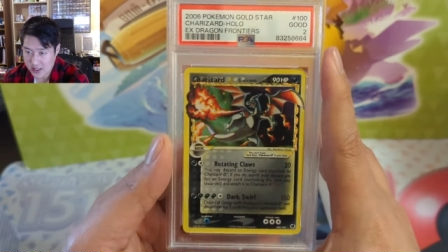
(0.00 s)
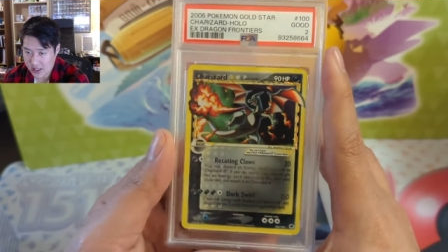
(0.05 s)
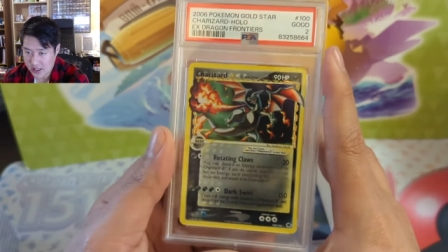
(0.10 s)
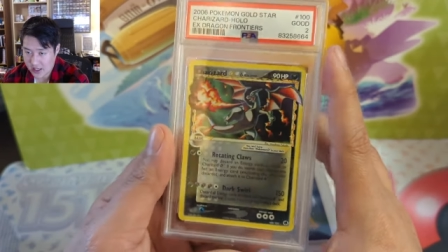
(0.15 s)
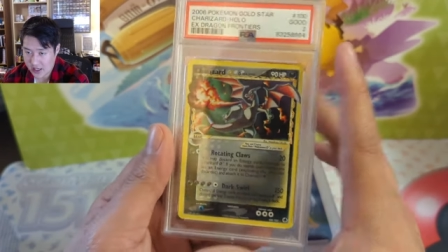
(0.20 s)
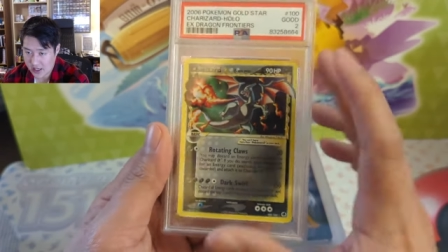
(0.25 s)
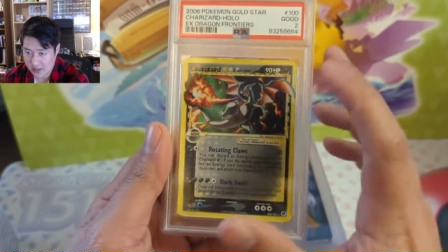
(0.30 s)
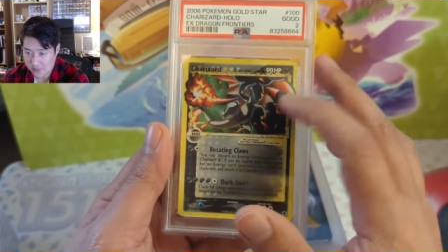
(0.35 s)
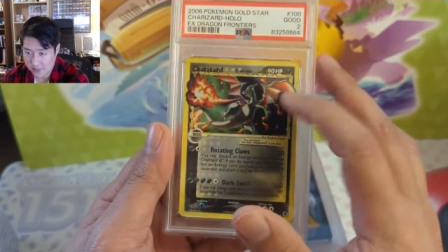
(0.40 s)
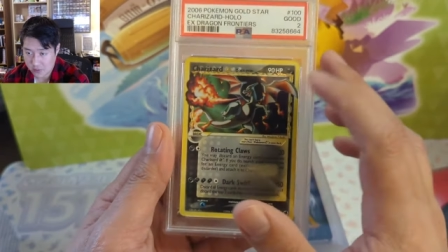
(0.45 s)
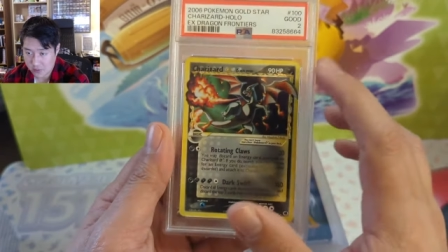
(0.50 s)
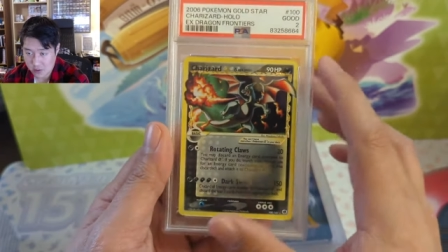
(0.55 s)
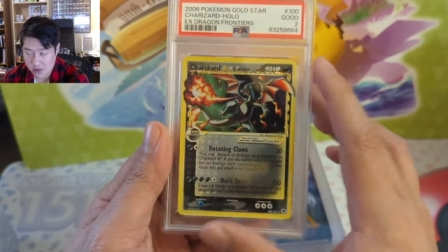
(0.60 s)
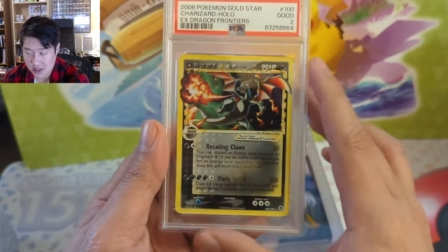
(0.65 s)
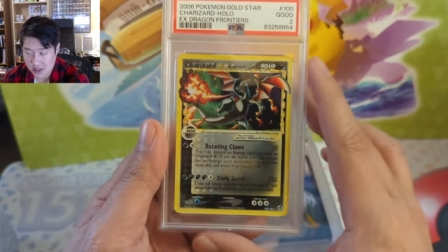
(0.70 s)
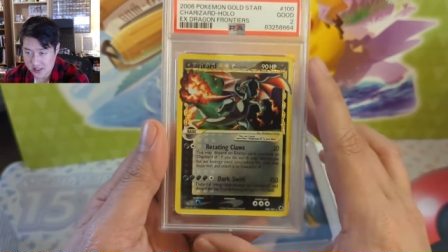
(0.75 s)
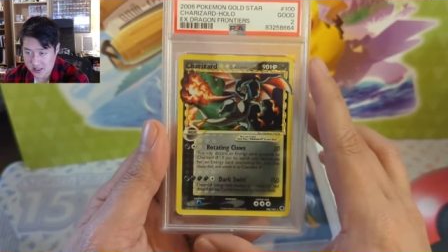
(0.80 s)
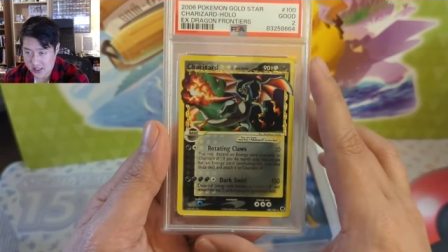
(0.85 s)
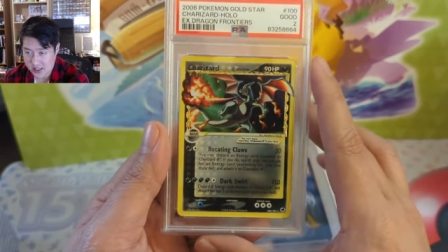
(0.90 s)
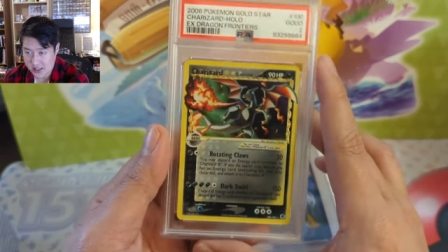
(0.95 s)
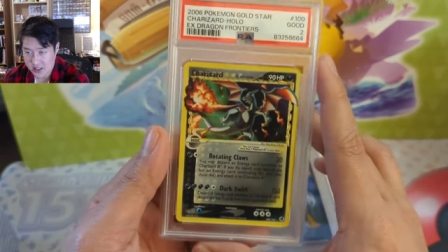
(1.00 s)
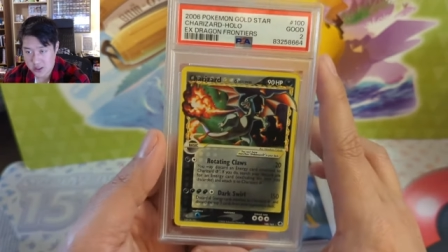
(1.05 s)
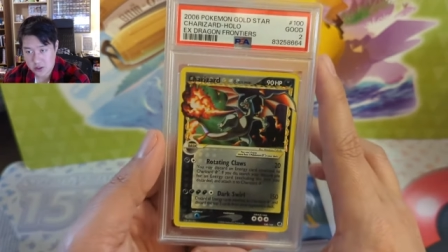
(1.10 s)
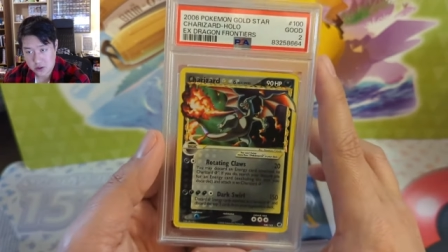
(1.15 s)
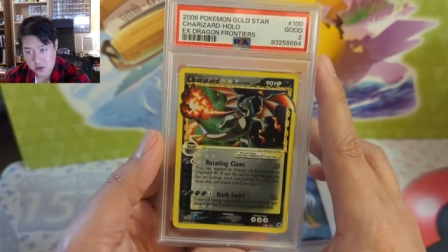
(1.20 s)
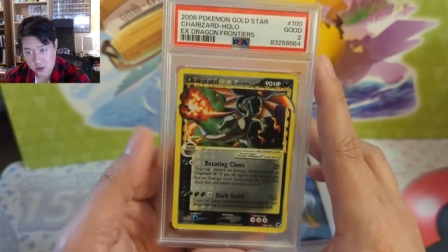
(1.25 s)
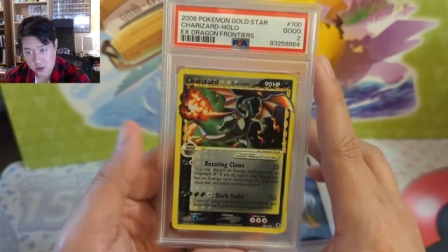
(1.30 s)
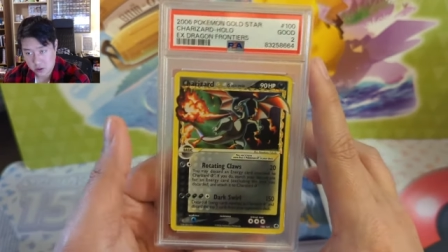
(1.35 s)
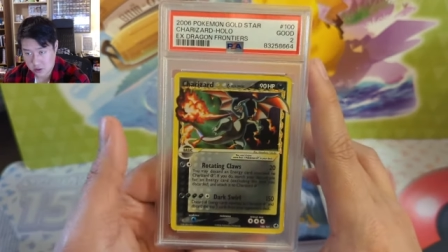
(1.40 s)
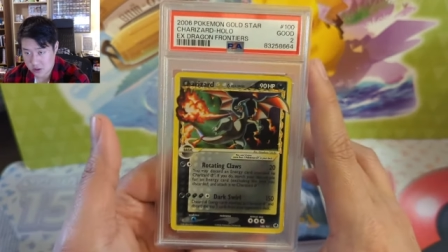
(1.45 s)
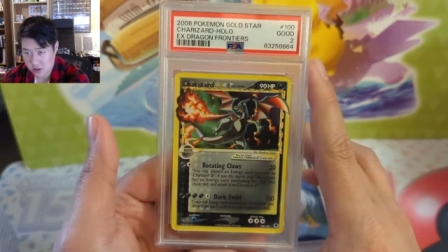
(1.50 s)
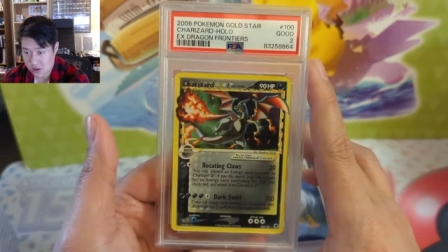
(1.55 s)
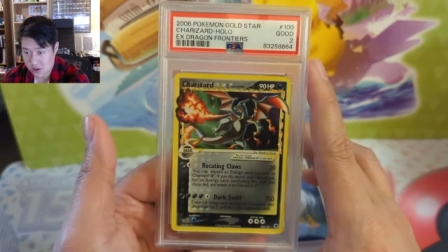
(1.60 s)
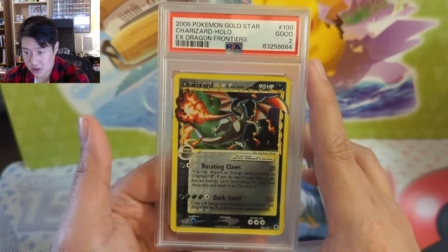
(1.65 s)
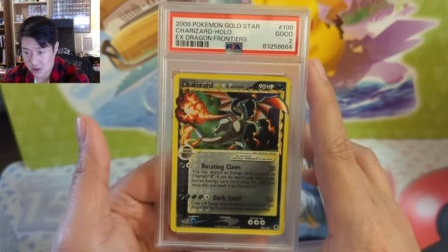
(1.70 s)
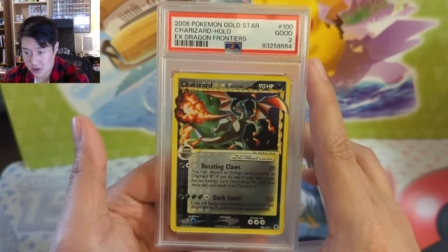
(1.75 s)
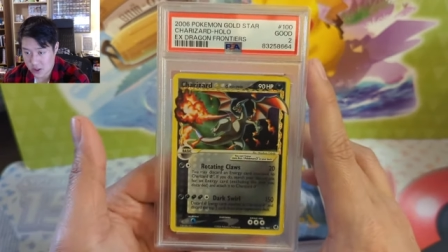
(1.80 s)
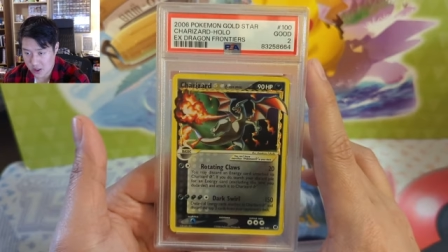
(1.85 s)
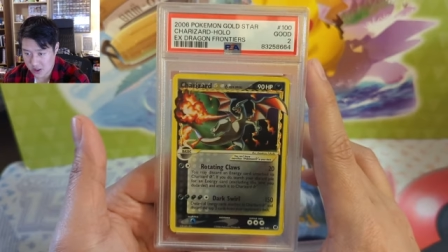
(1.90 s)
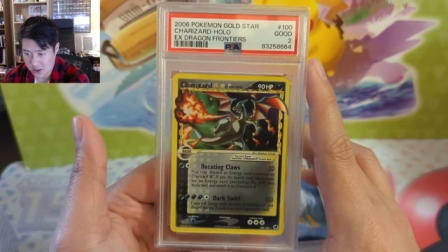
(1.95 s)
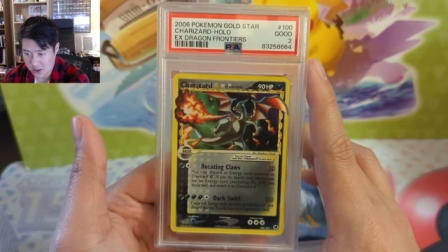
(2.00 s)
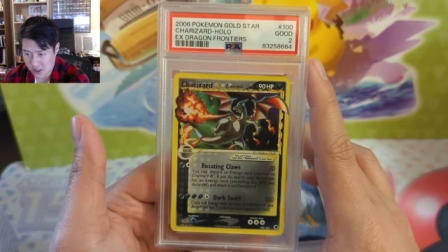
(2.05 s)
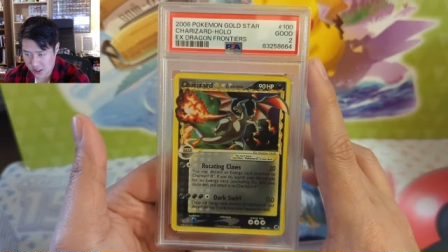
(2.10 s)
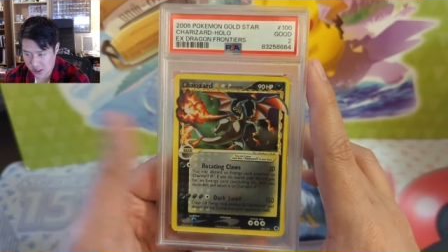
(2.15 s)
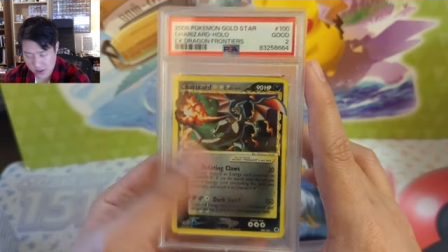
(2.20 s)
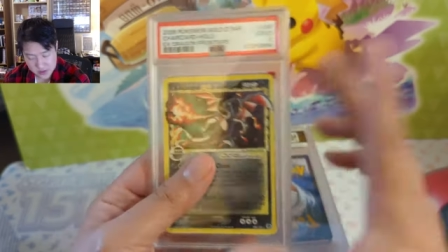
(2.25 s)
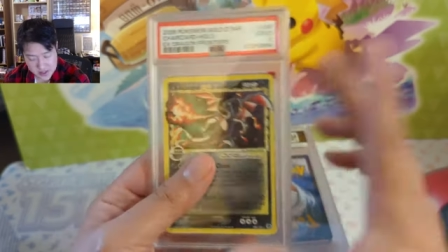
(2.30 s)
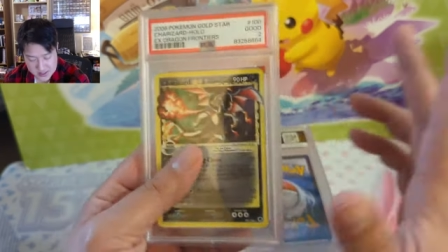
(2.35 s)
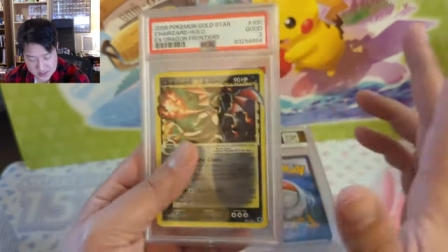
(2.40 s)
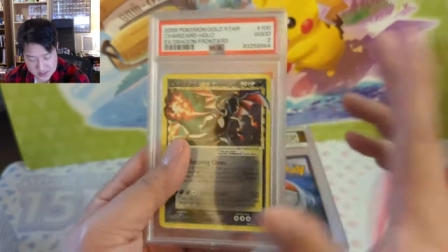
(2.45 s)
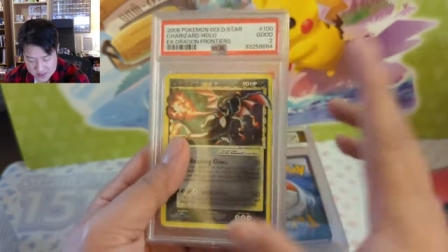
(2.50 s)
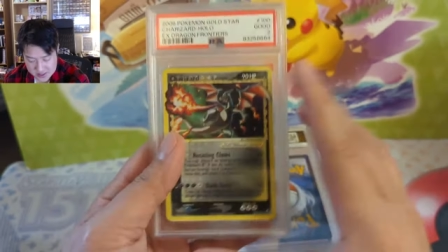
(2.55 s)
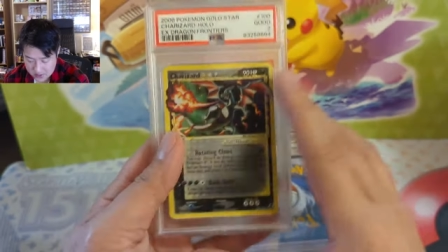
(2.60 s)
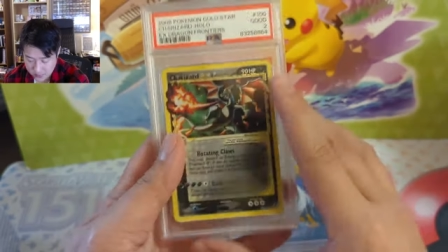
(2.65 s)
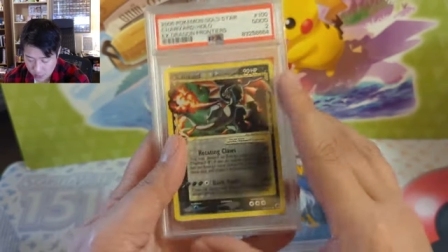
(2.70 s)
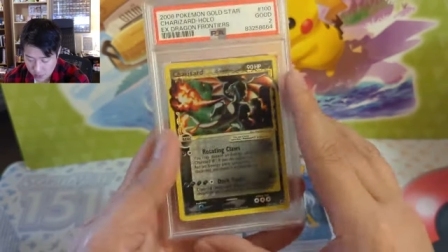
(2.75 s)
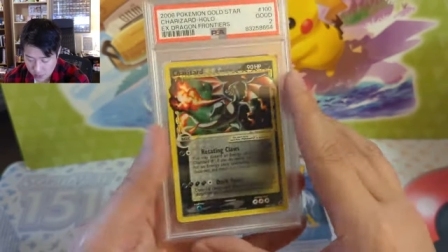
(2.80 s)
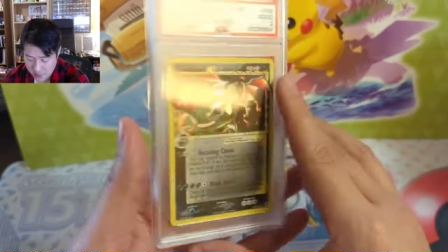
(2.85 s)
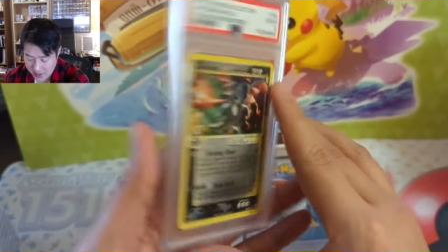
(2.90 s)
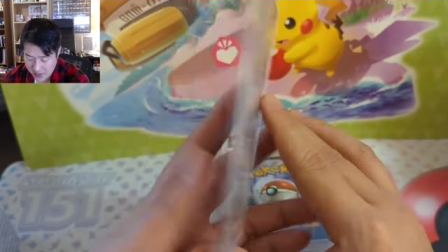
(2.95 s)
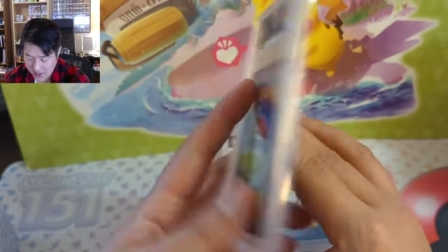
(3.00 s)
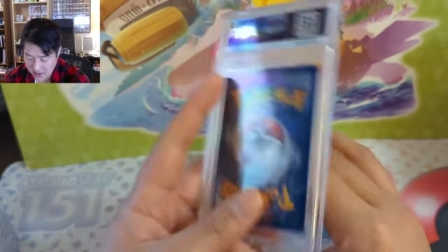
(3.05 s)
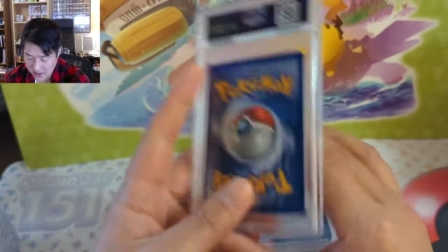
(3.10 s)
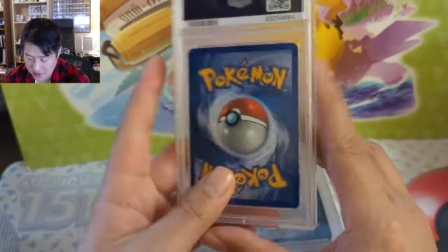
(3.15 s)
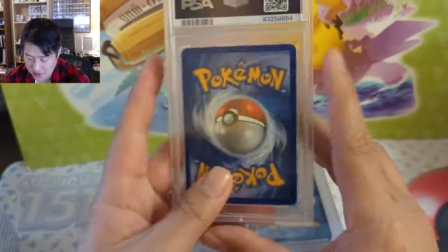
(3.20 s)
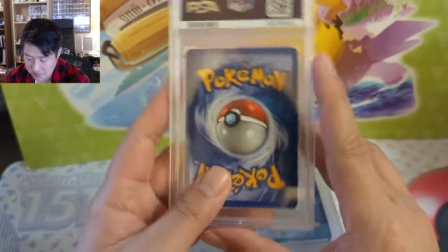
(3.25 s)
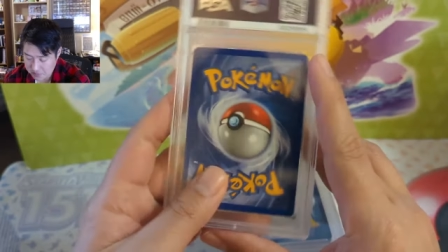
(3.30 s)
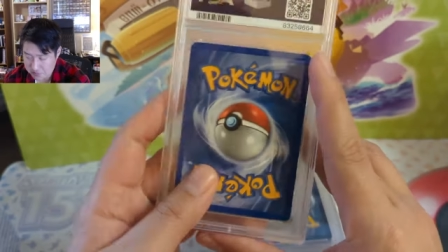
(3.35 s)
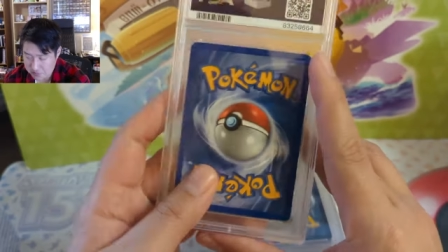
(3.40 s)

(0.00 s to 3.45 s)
uh, for things like gold star Charizard, unless it's for a binder.